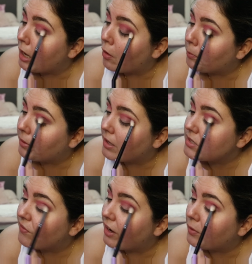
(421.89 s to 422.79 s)
I hope you
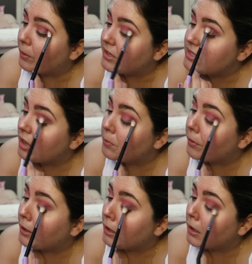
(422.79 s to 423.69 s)
guys find a way to
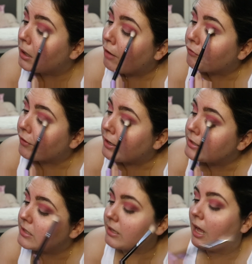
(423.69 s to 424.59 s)
celebrate it if you're
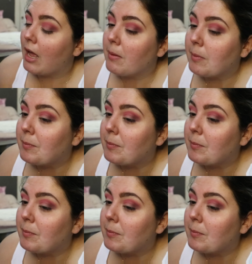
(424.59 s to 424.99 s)
into that.